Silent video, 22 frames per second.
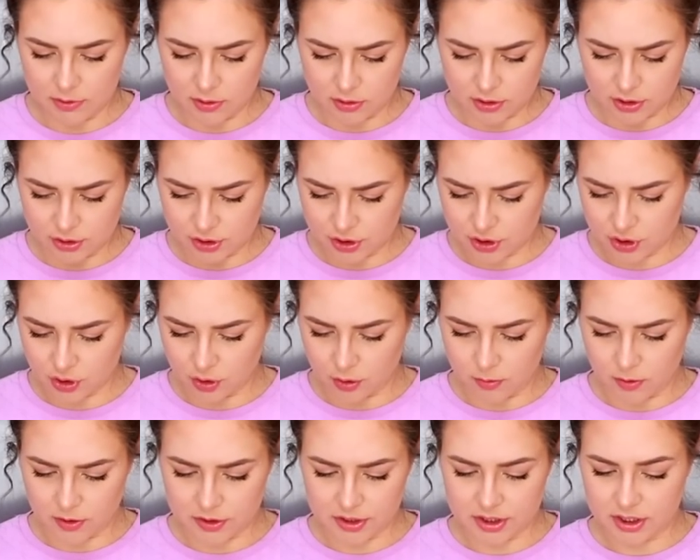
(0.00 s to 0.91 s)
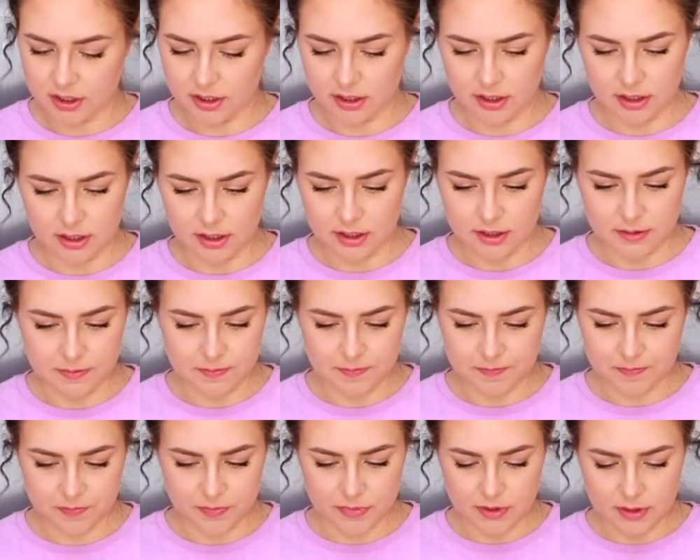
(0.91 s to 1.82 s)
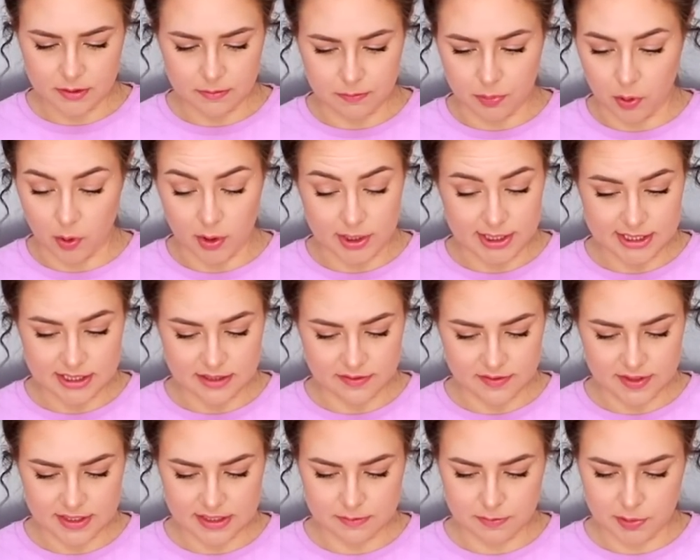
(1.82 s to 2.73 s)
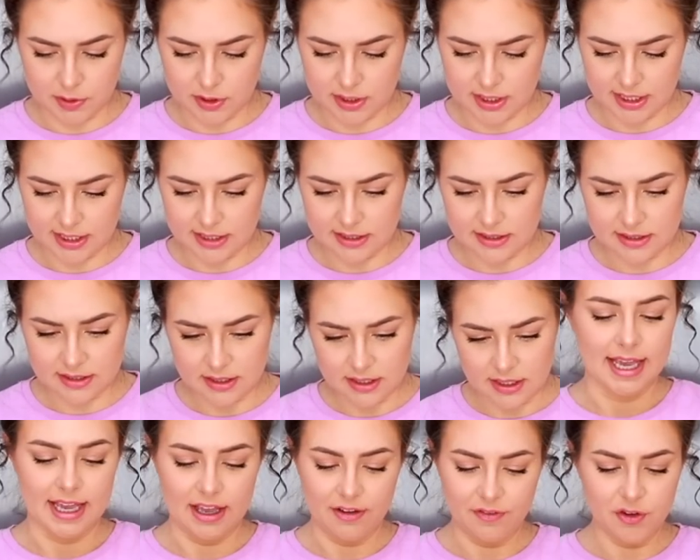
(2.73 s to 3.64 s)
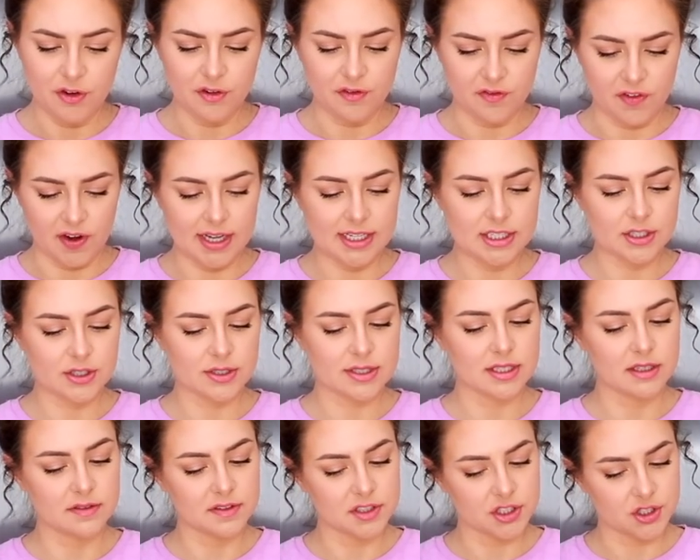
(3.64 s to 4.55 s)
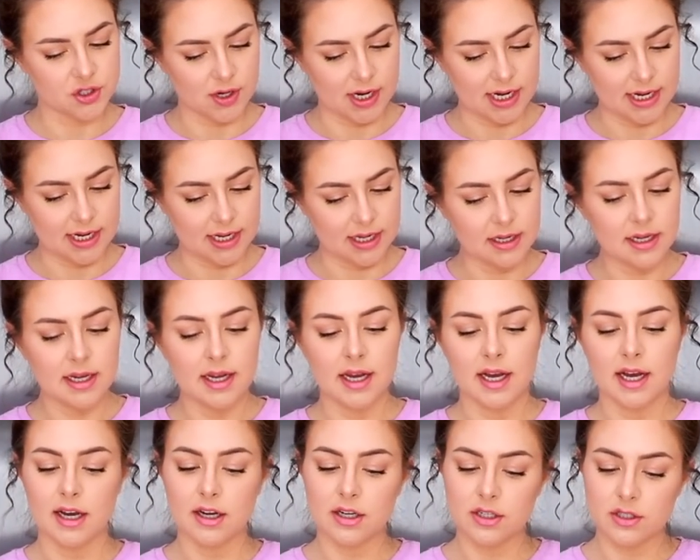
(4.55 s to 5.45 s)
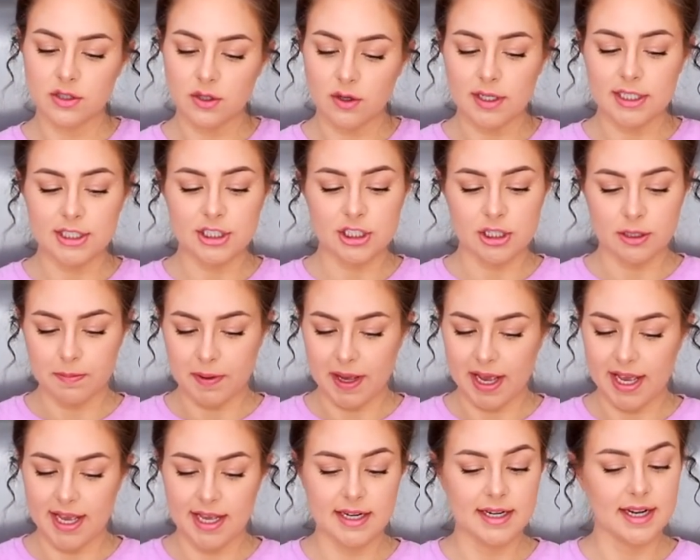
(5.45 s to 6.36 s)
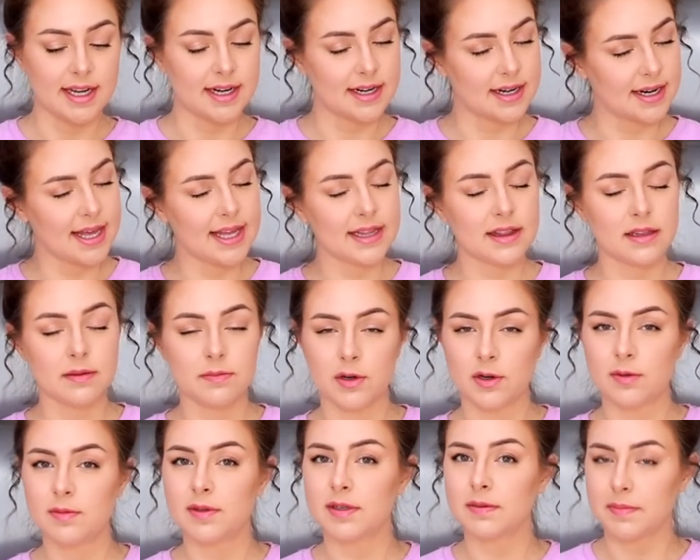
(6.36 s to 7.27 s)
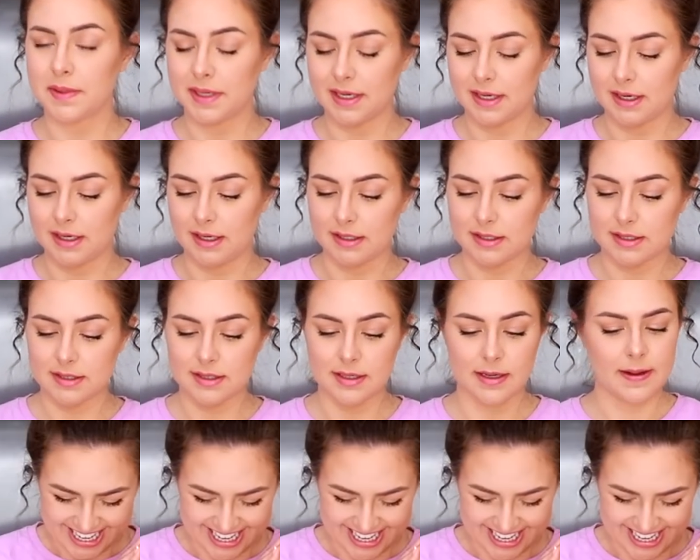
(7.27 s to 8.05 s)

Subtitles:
not too sure what the point of this book is. If you find yourself straining, acknowledge the pain and let the moment pass.